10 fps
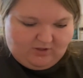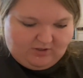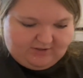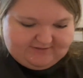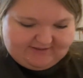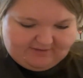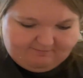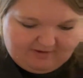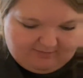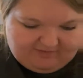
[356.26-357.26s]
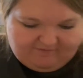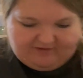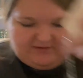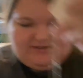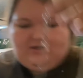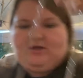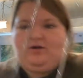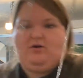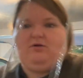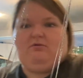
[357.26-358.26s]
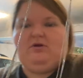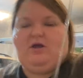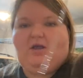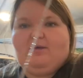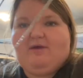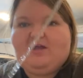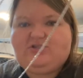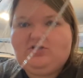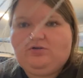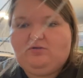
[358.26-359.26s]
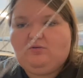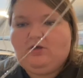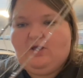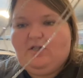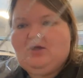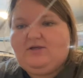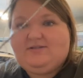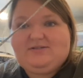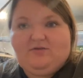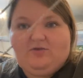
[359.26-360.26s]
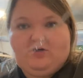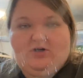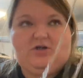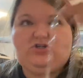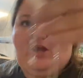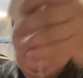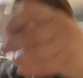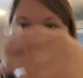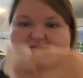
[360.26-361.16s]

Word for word: Cause I could maybe fix it, I don't know. Um, I got two silver chains.